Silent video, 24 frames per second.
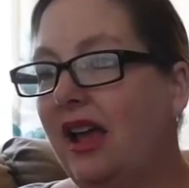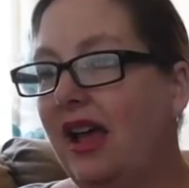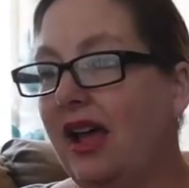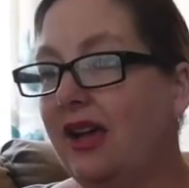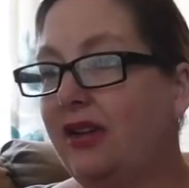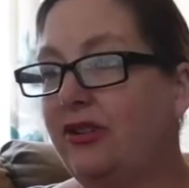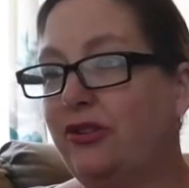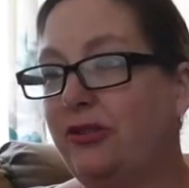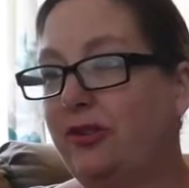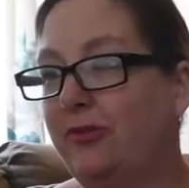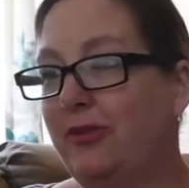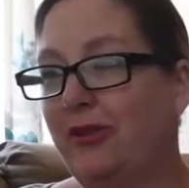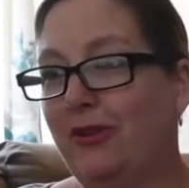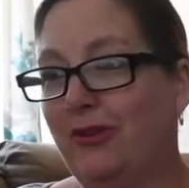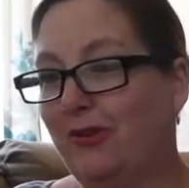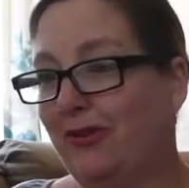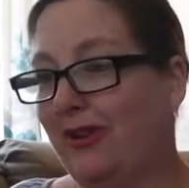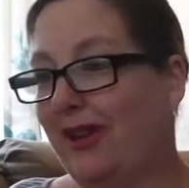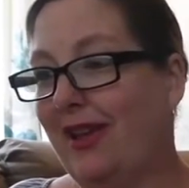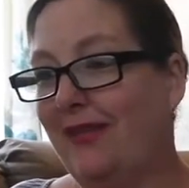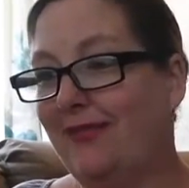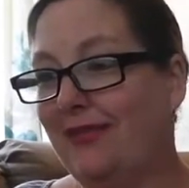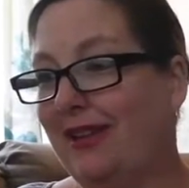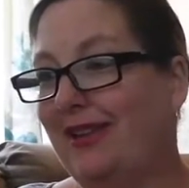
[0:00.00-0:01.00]
I attribute
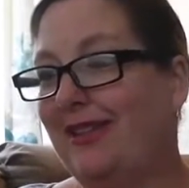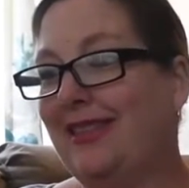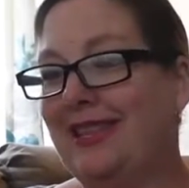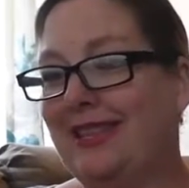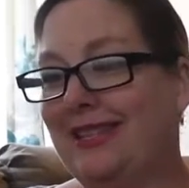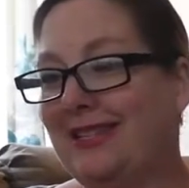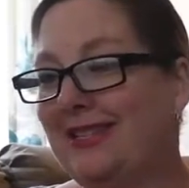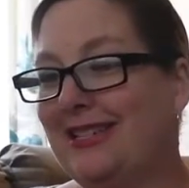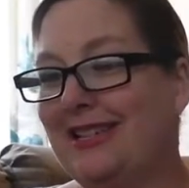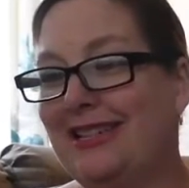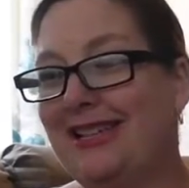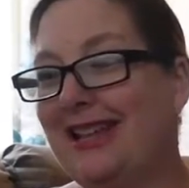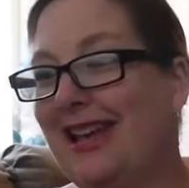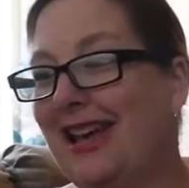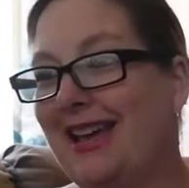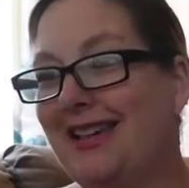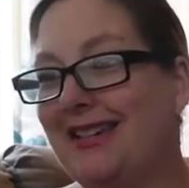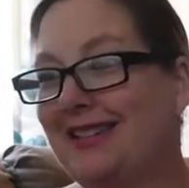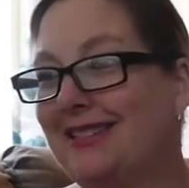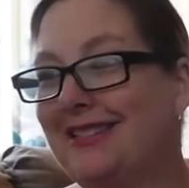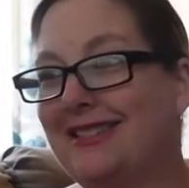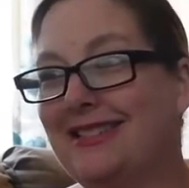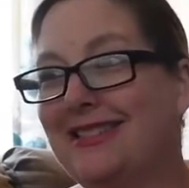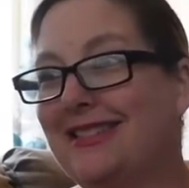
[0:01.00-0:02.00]
everything she
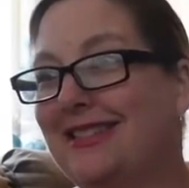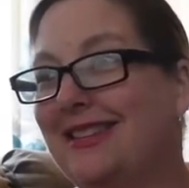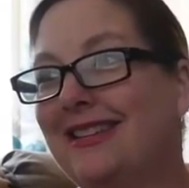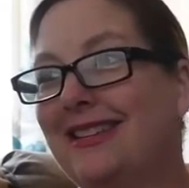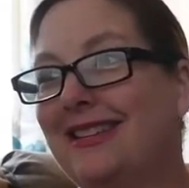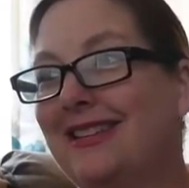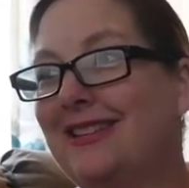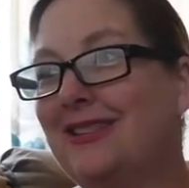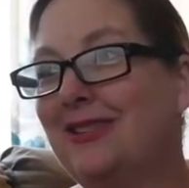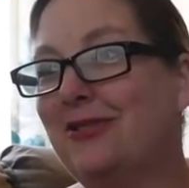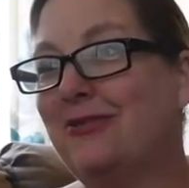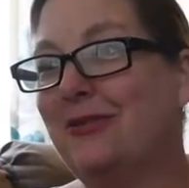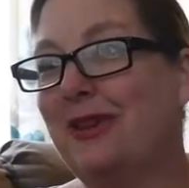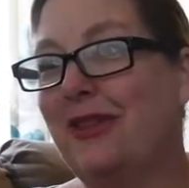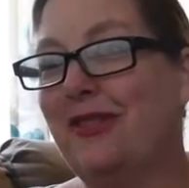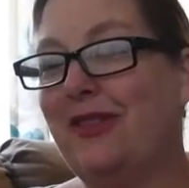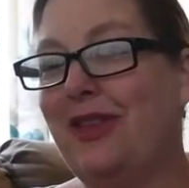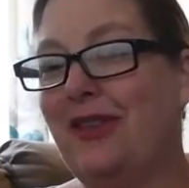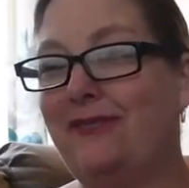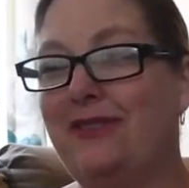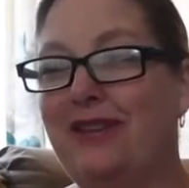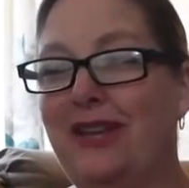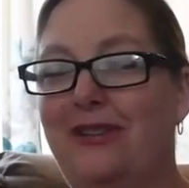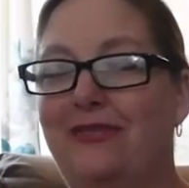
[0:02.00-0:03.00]
does to what
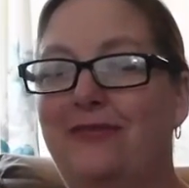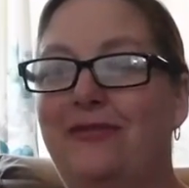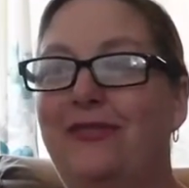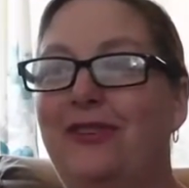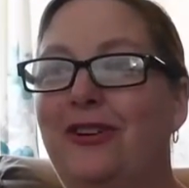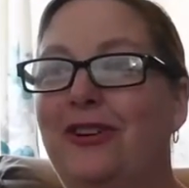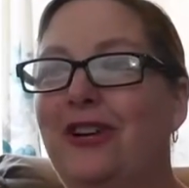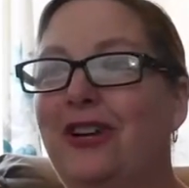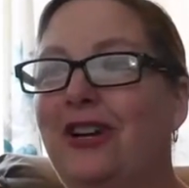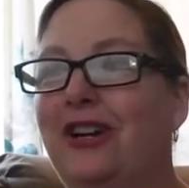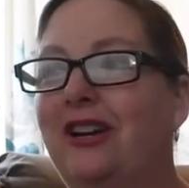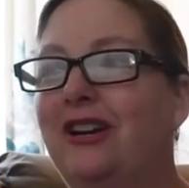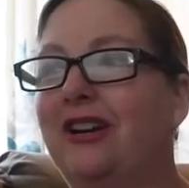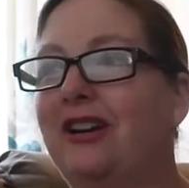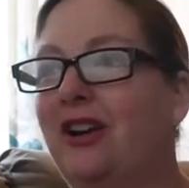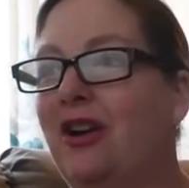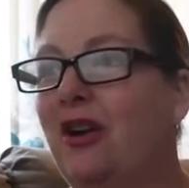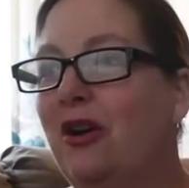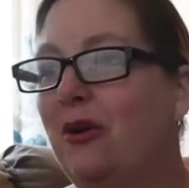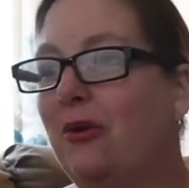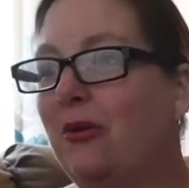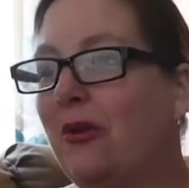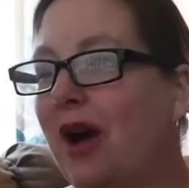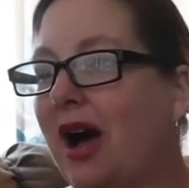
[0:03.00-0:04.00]
they've done for her.
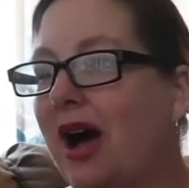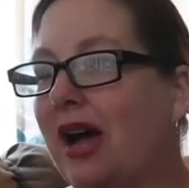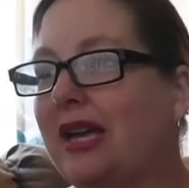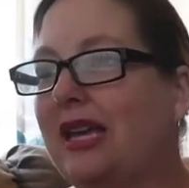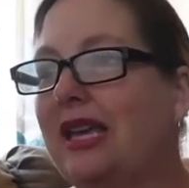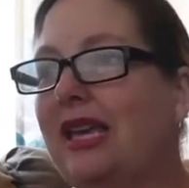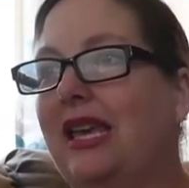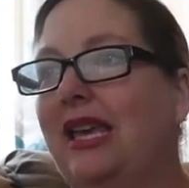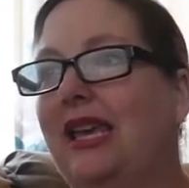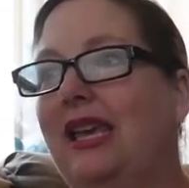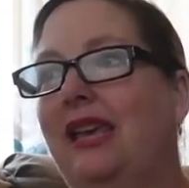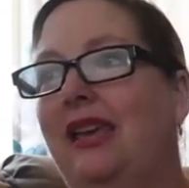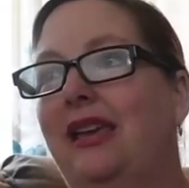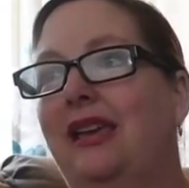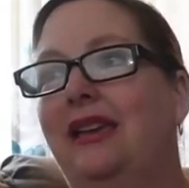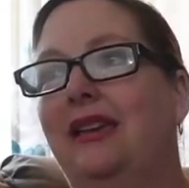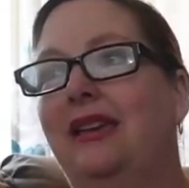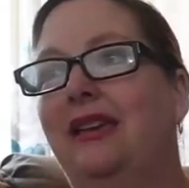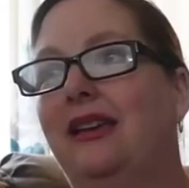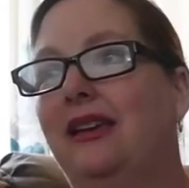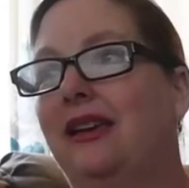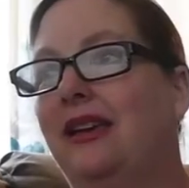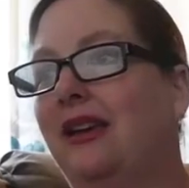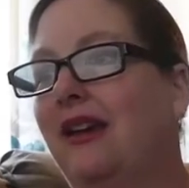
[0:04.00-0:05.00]

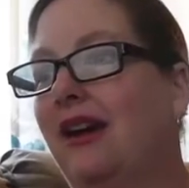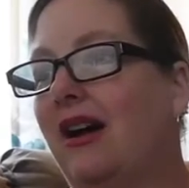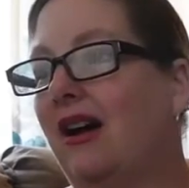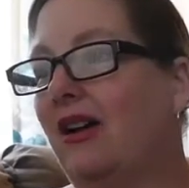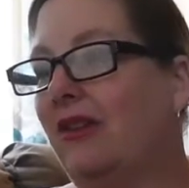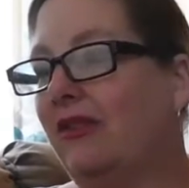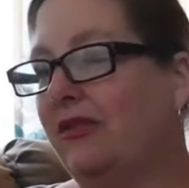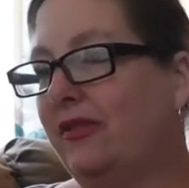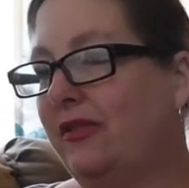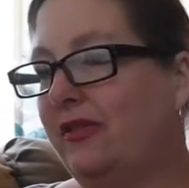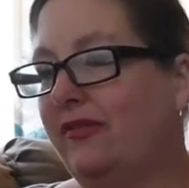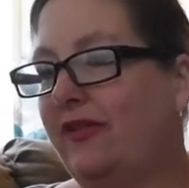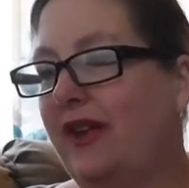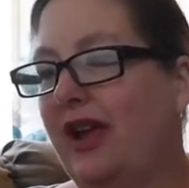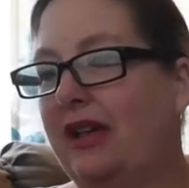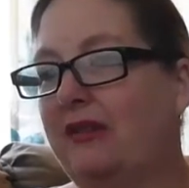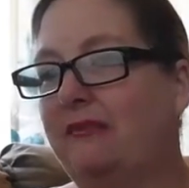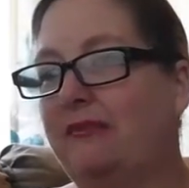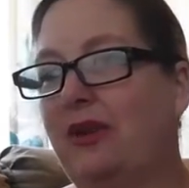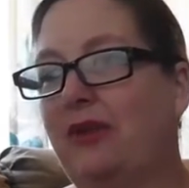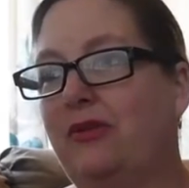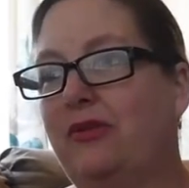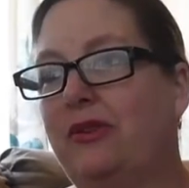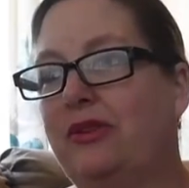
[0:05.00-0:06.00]
Walking, all of her
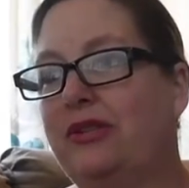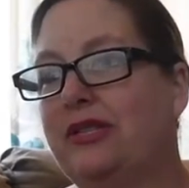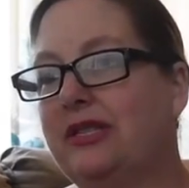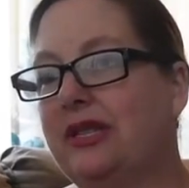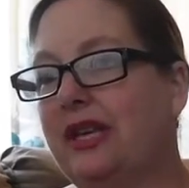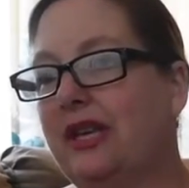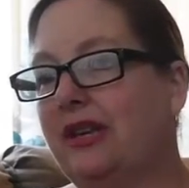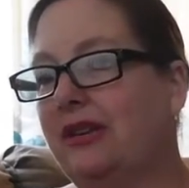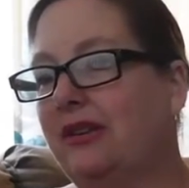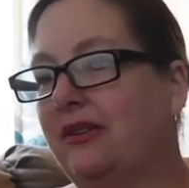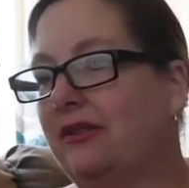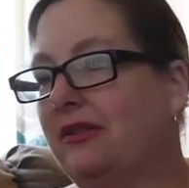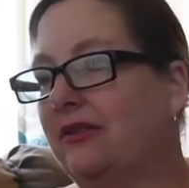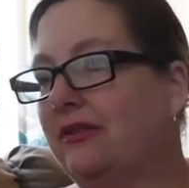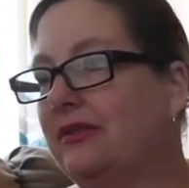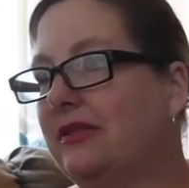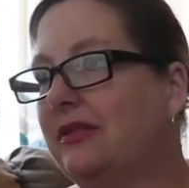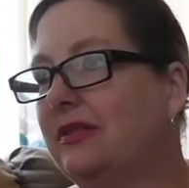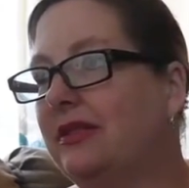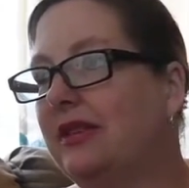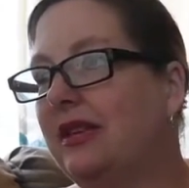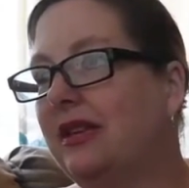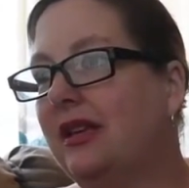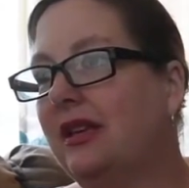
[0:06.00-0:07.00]
fine motor skills,